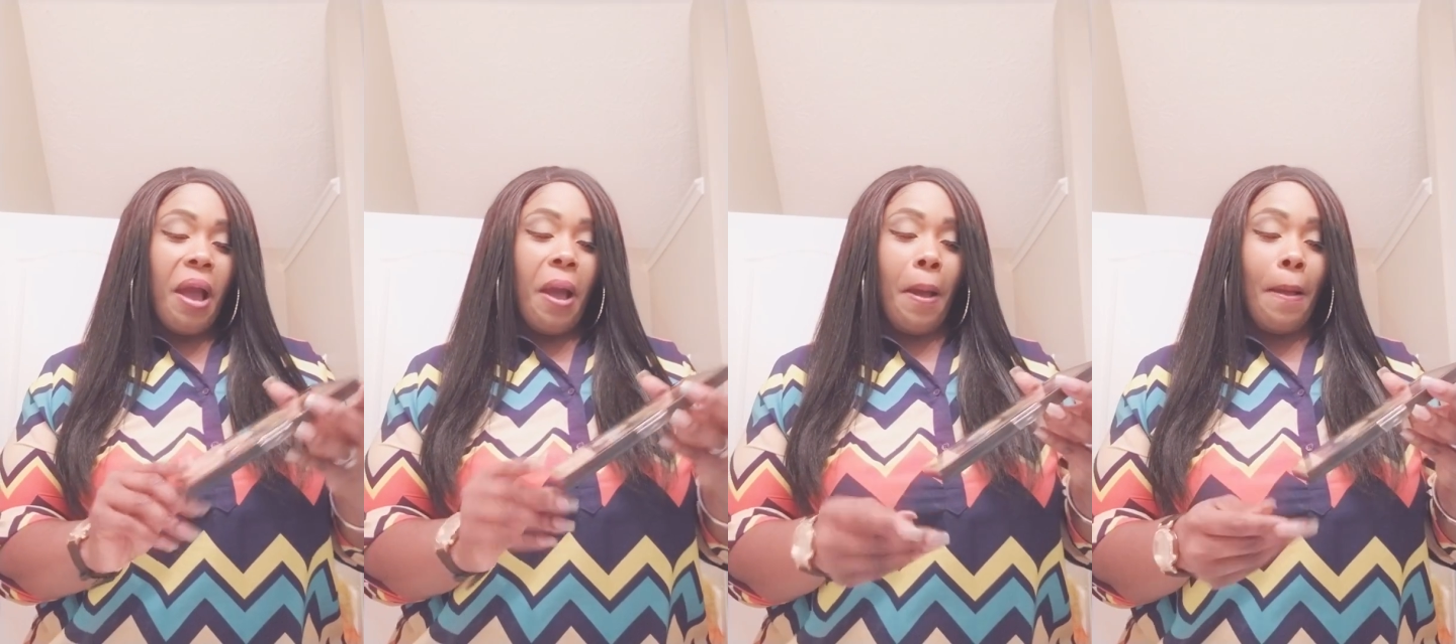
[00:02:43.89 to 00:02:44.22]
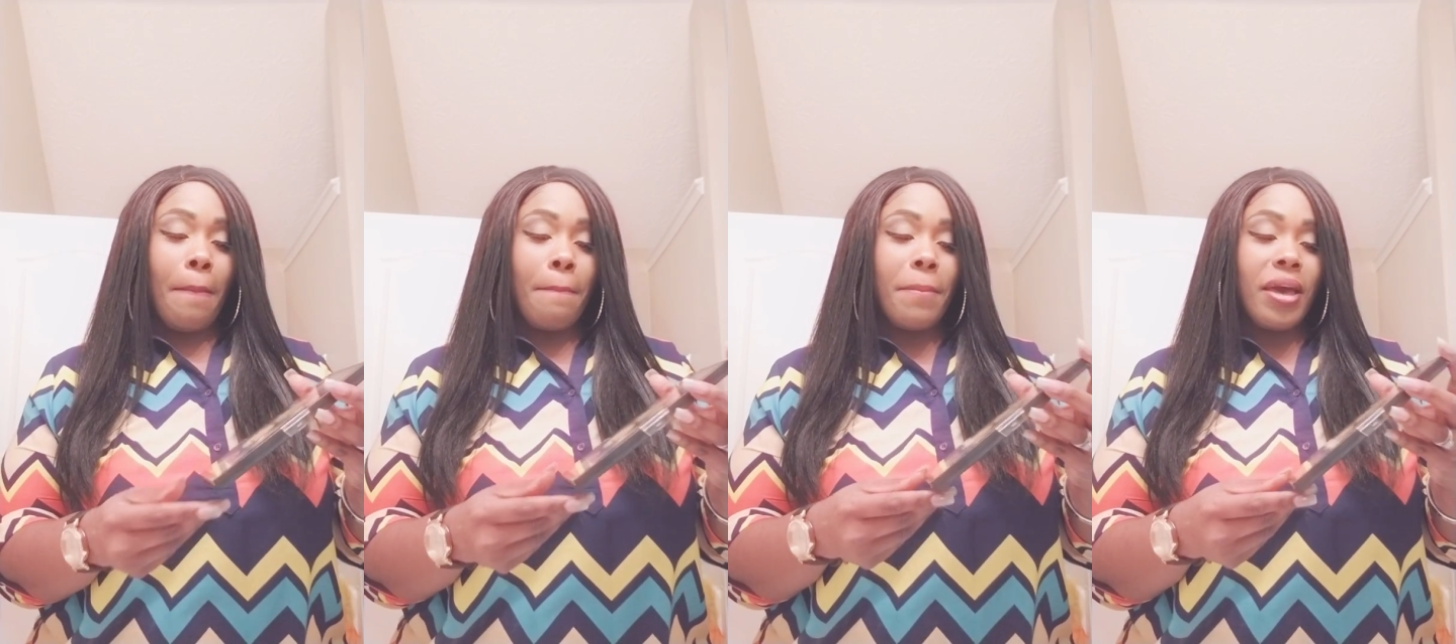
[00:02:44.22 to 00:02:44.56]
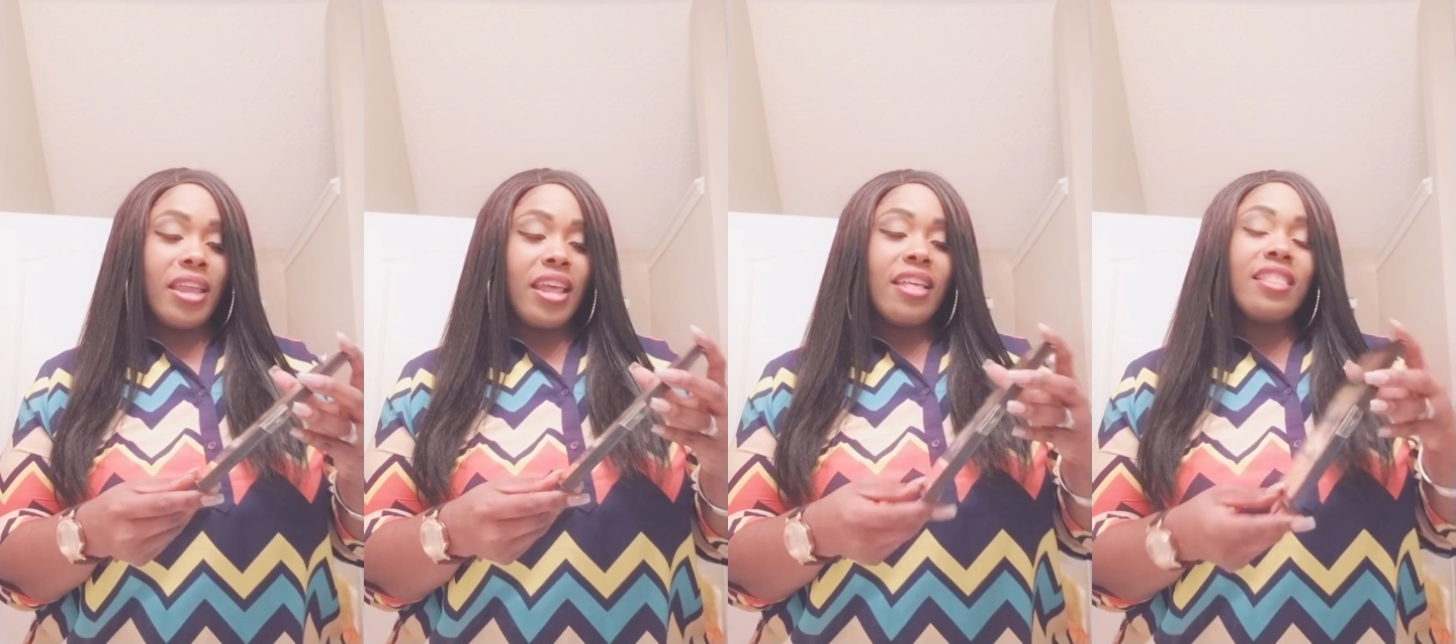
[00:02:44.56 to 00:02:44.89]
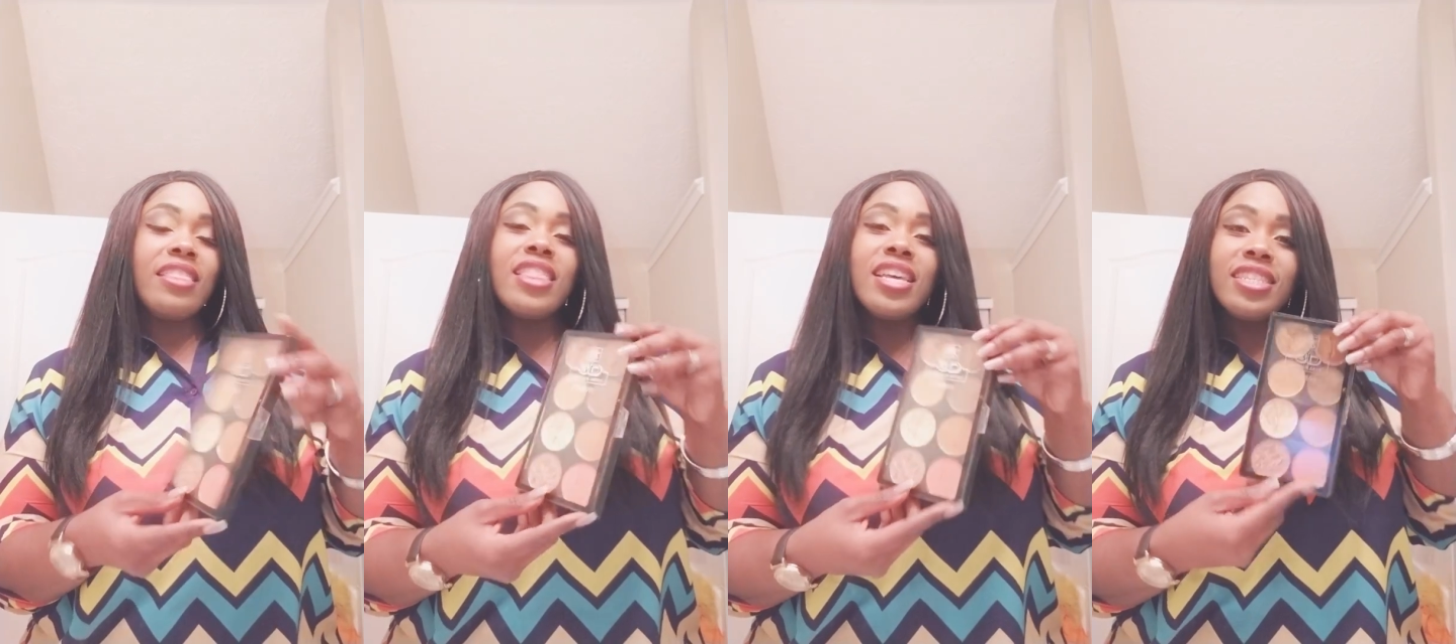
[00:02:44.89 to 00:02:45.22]
But
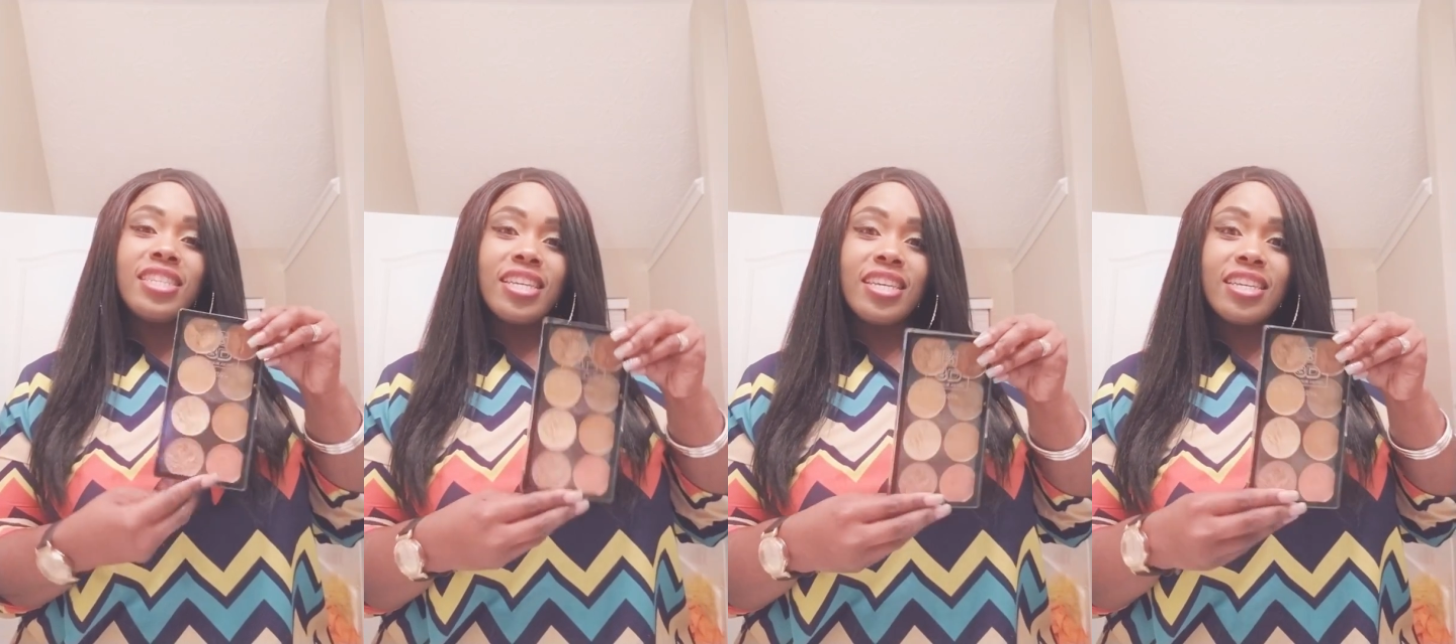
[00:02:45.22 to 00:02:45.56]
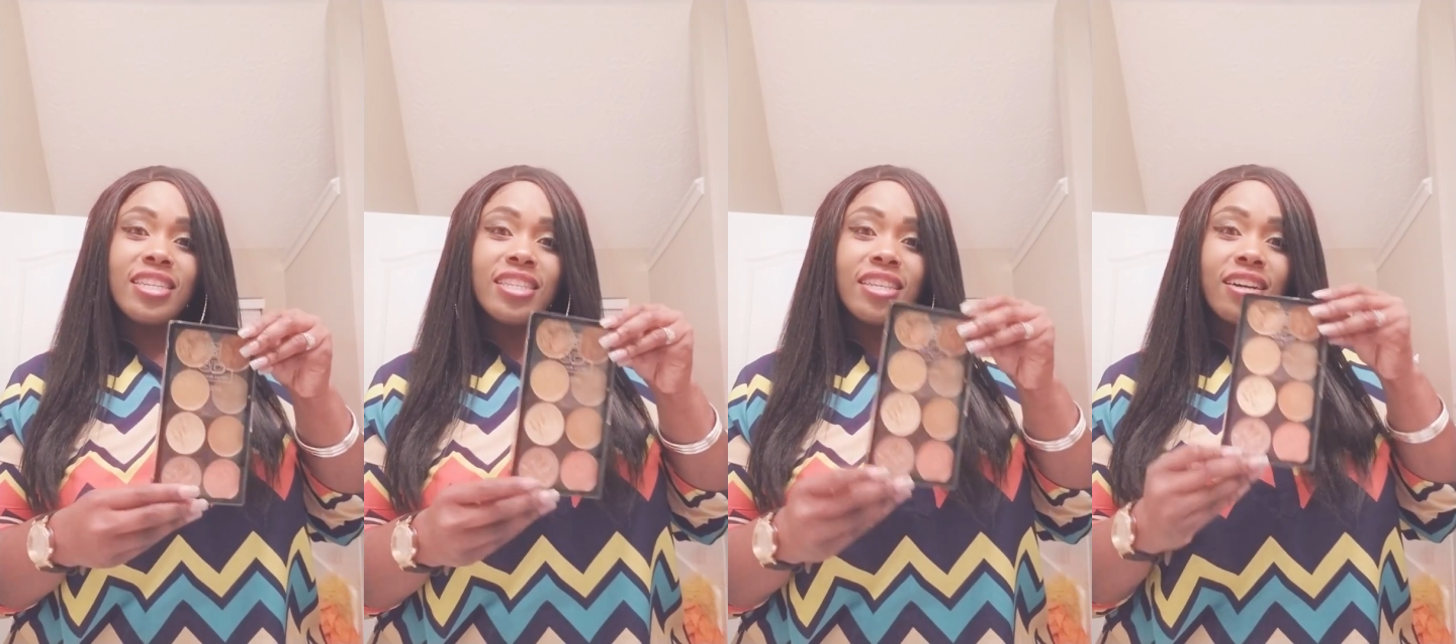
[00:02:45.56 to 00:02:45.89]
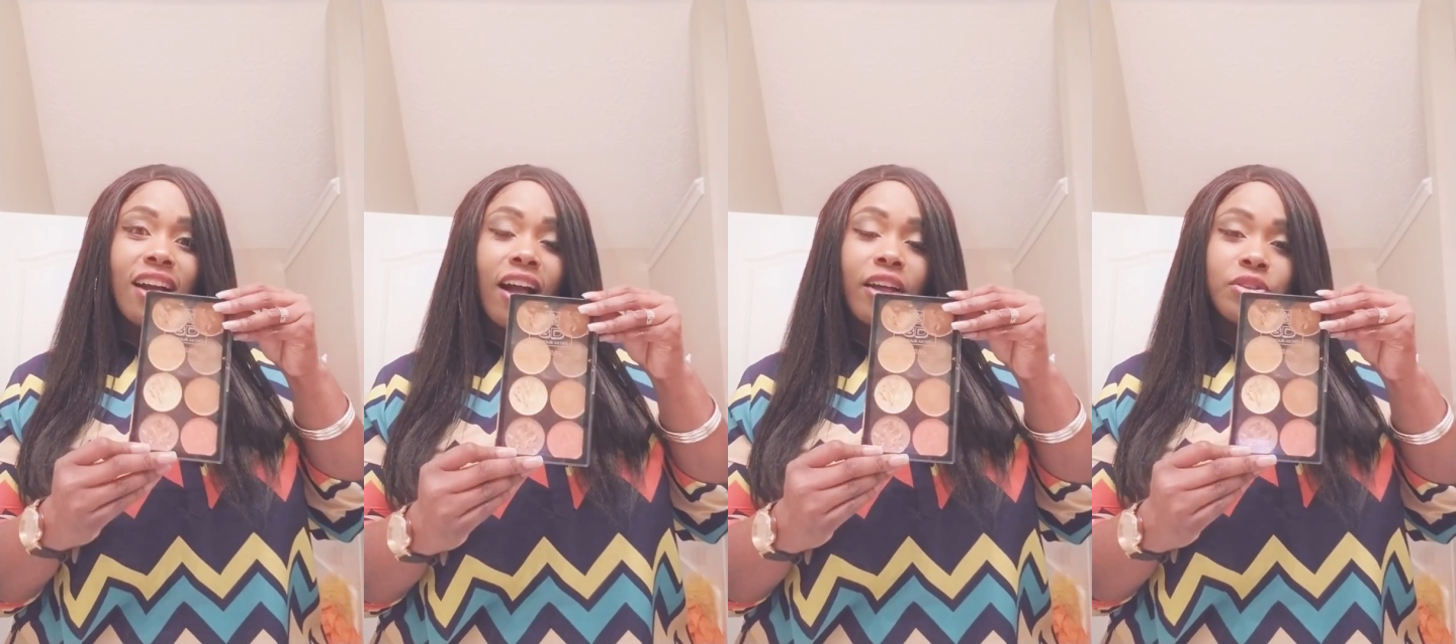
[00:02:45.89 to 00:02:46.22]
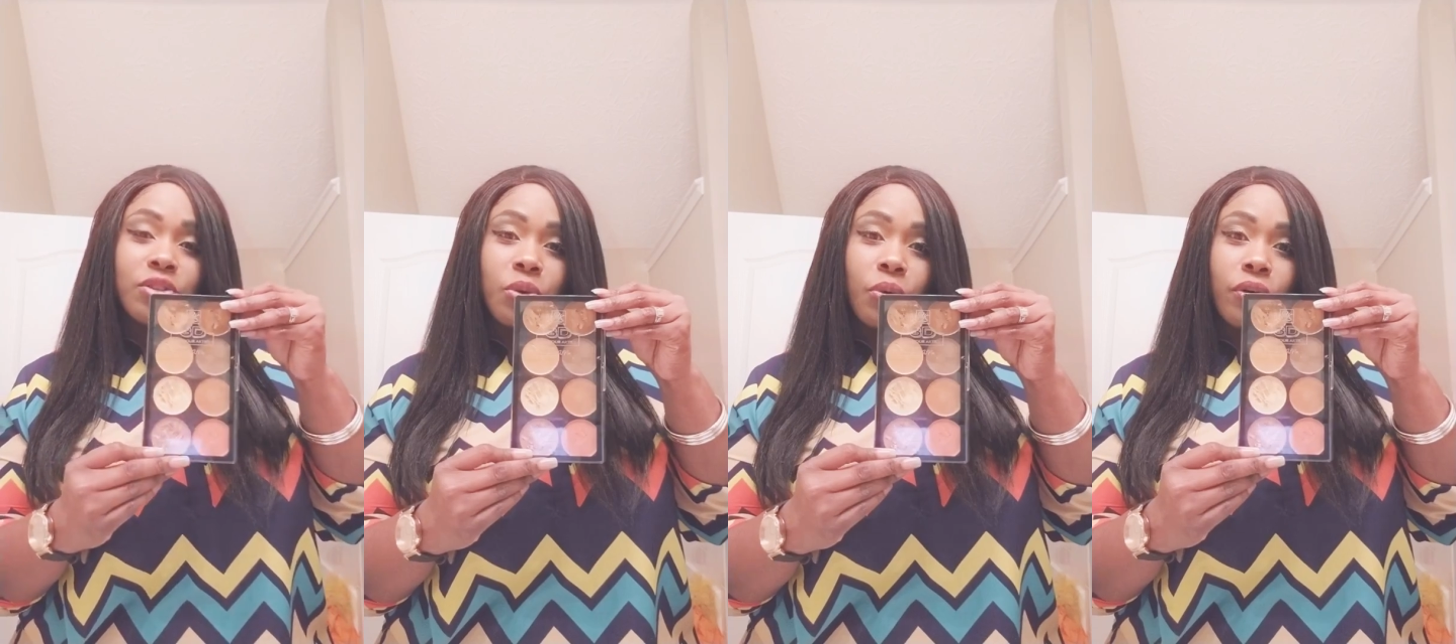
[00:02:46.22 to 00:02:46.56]
this is the
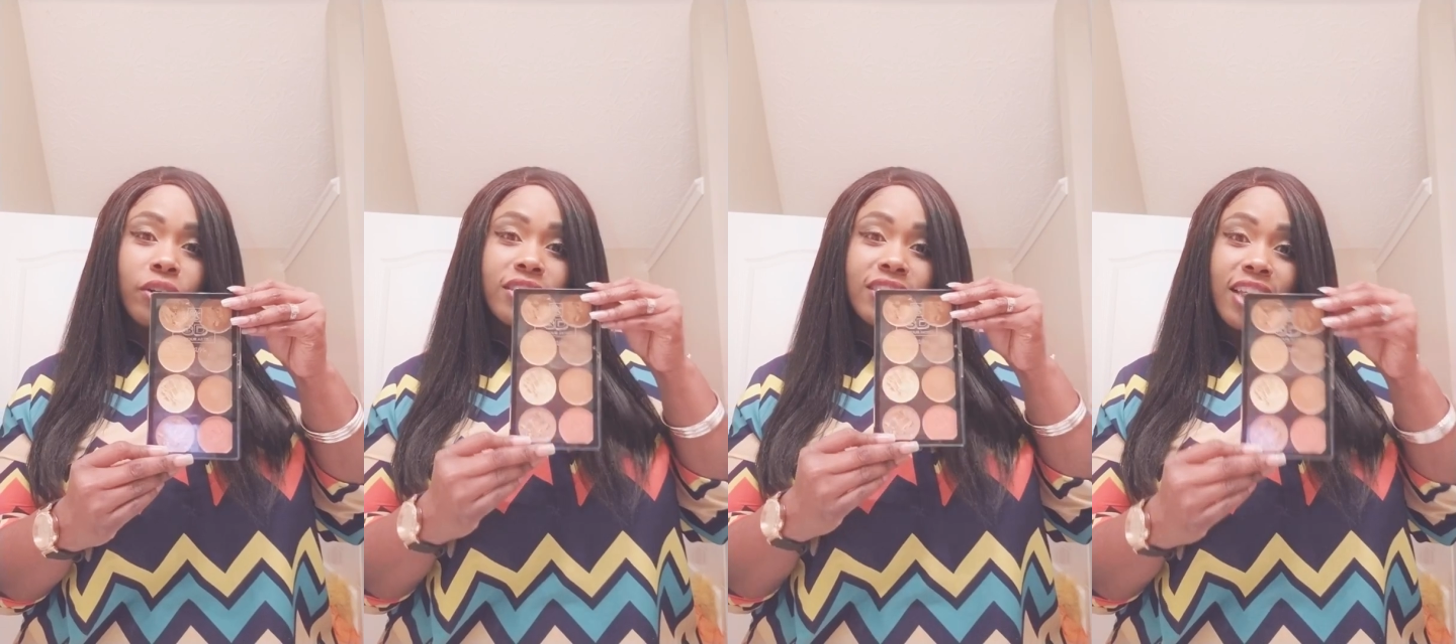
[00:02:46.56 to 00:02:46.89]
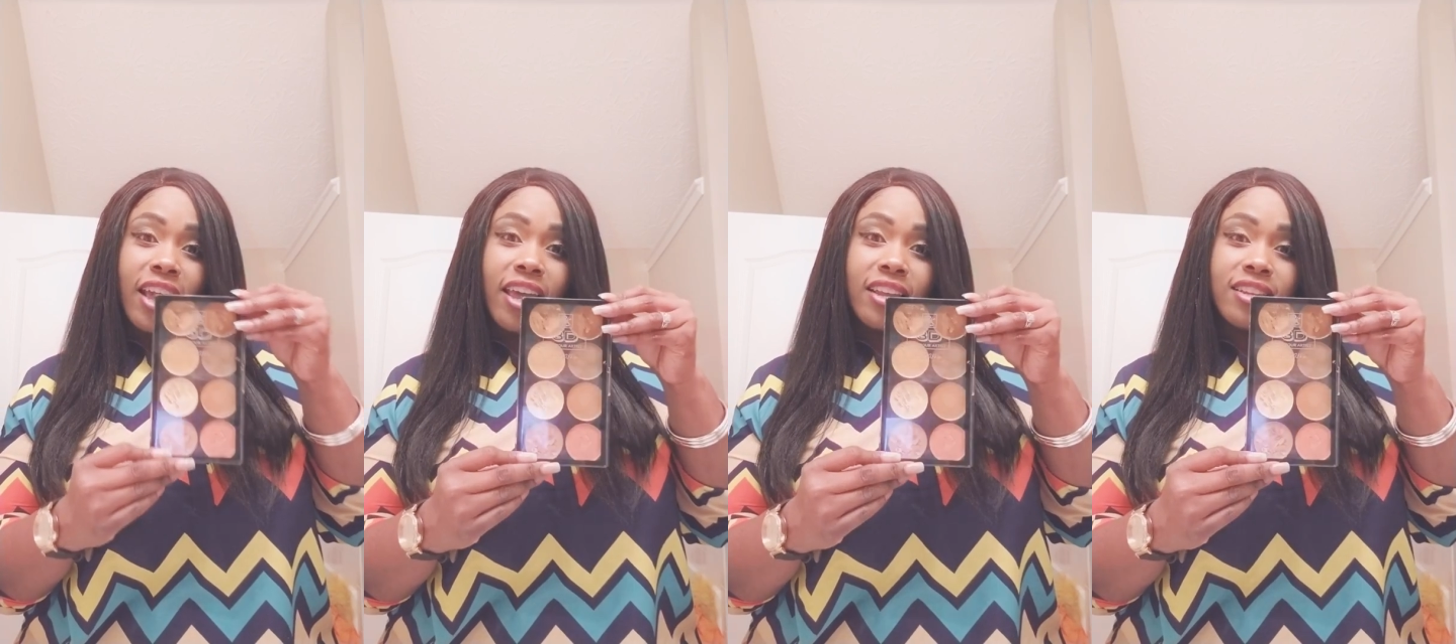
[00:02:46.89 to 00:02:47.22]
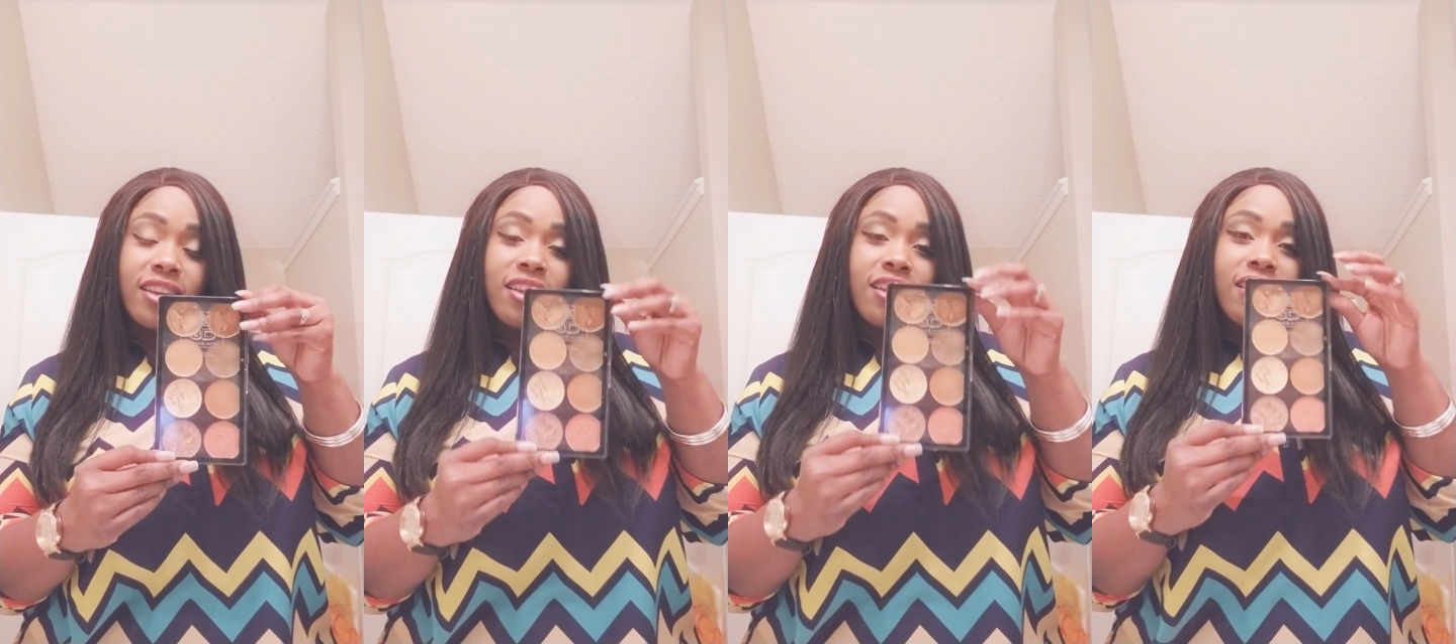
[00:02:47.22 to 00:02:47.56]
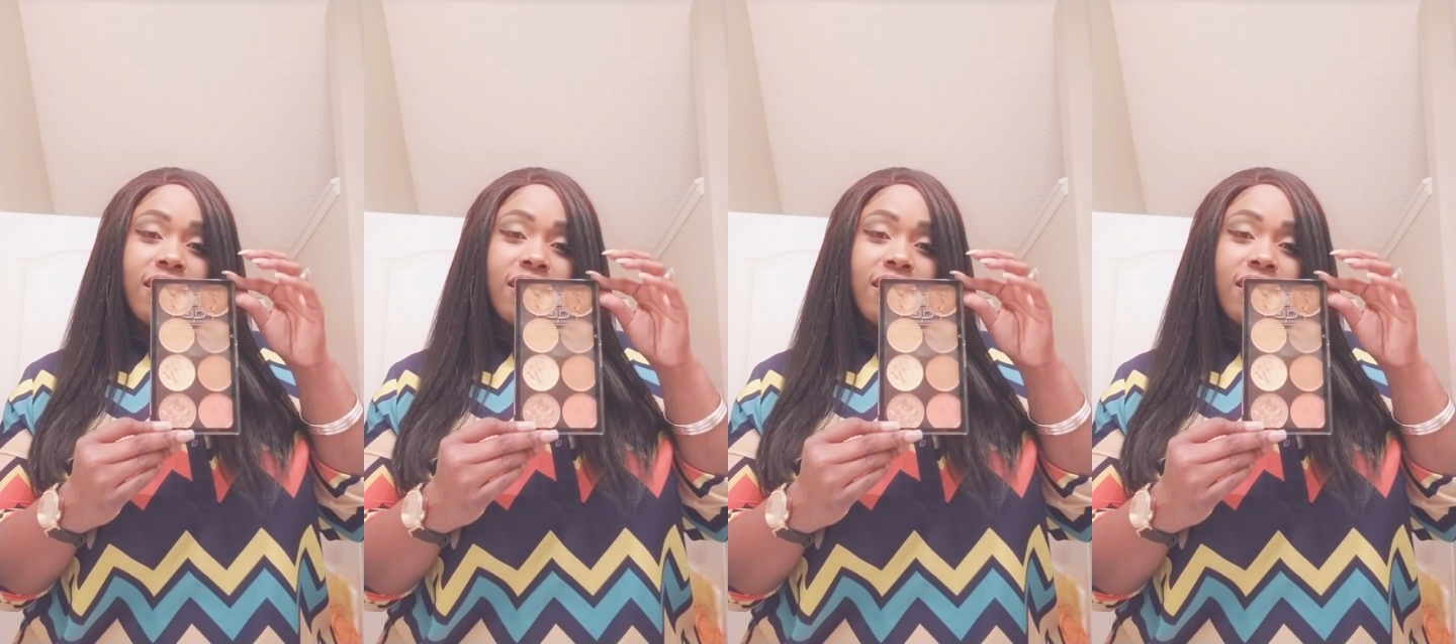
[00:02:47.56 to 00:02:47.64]
contour set